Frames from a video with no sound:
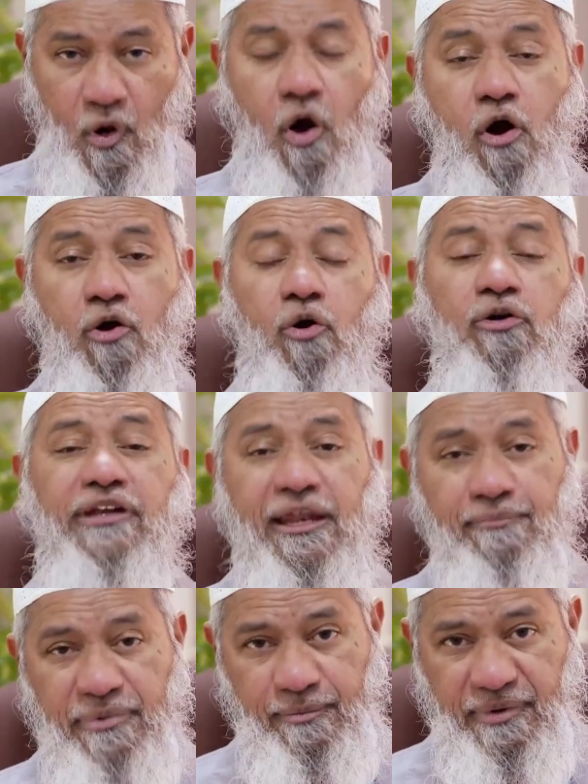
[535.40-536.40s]
or clothe
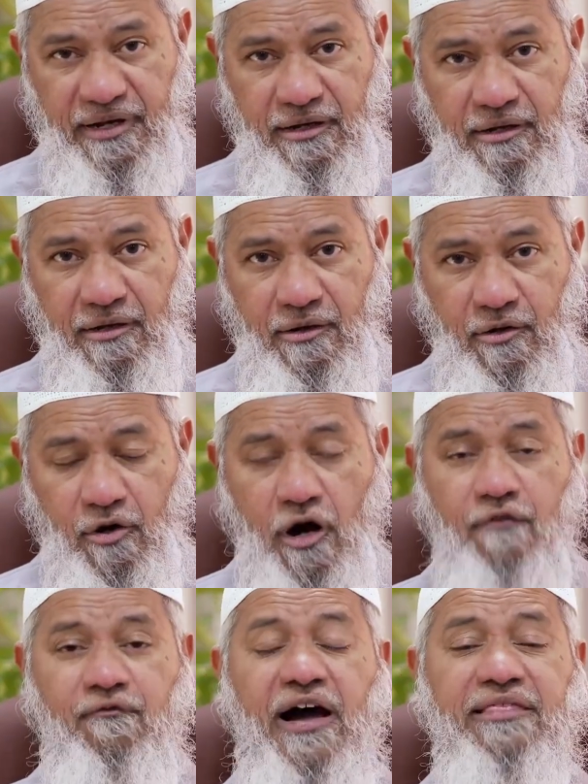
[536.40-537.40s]
10 people,
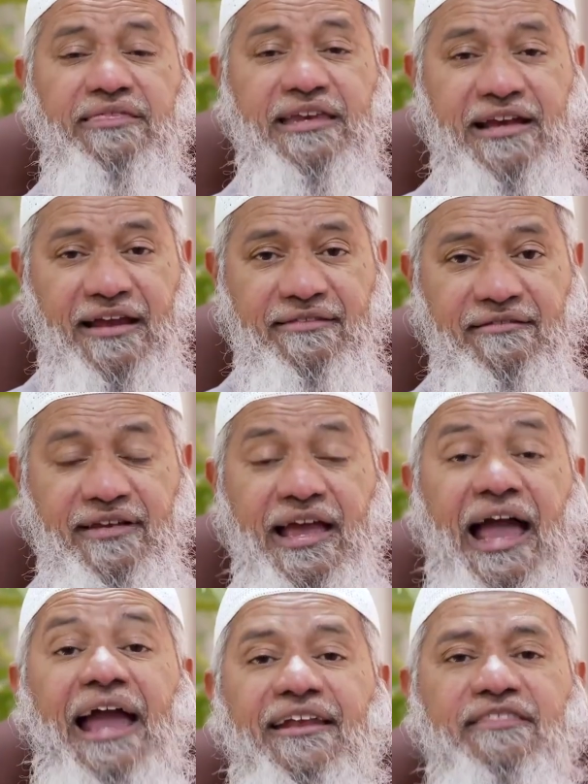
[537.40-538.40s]
or fast 3 consecutive days,
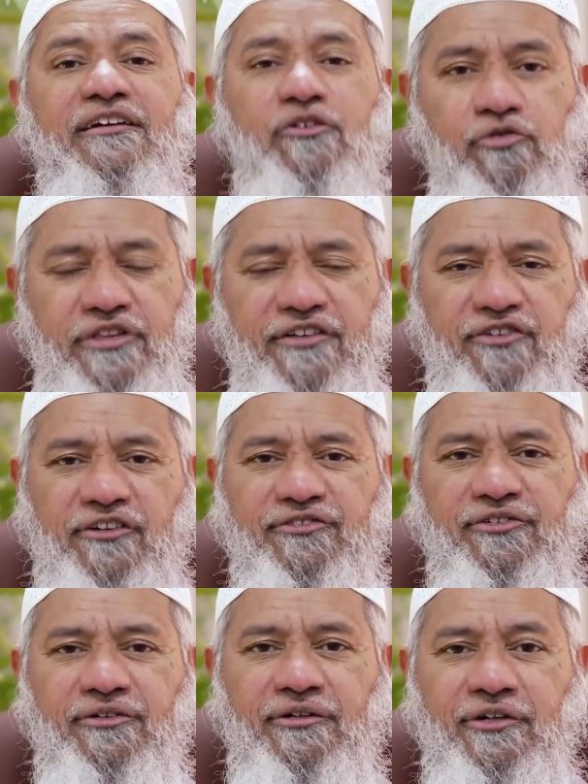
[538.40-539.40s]
and he doesn't do this
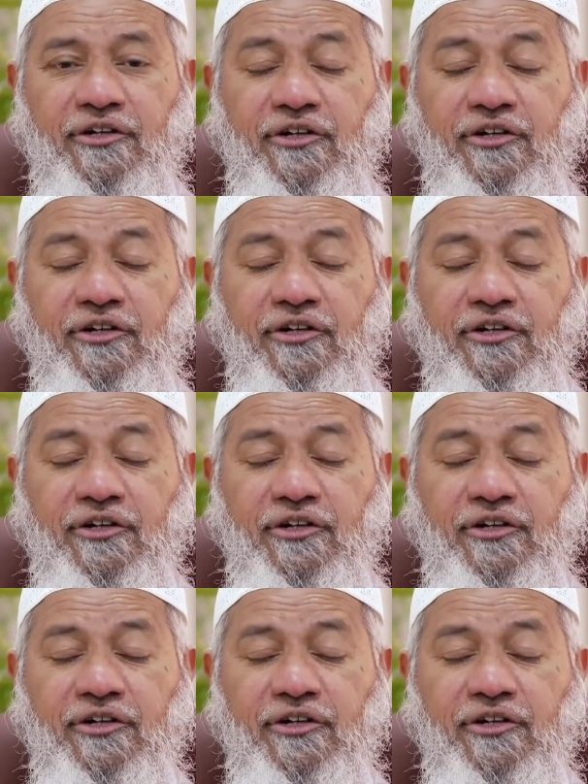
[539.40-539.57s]
also.